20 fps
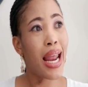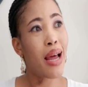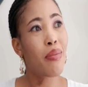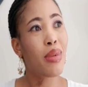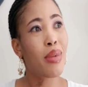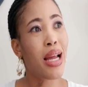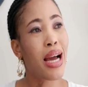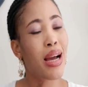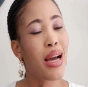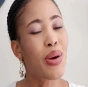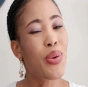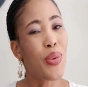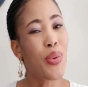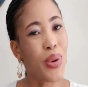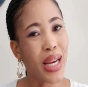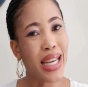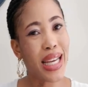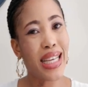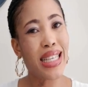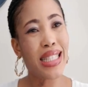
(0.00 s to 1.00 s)
and I'm like,
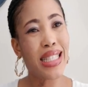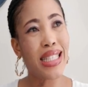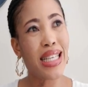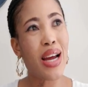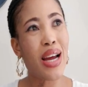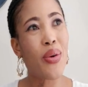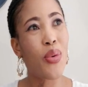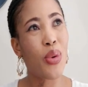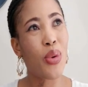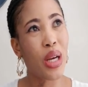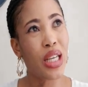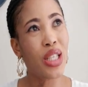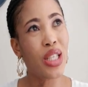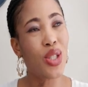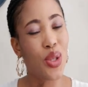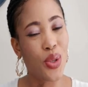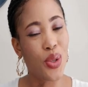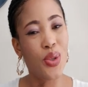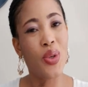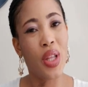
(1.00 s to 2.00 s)
really, did I
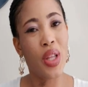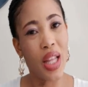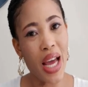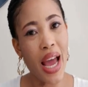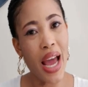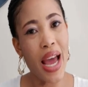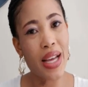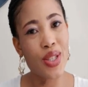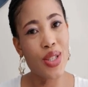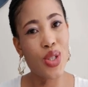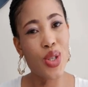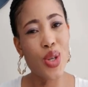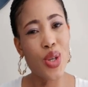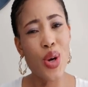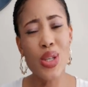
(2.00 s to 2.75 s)
really do that?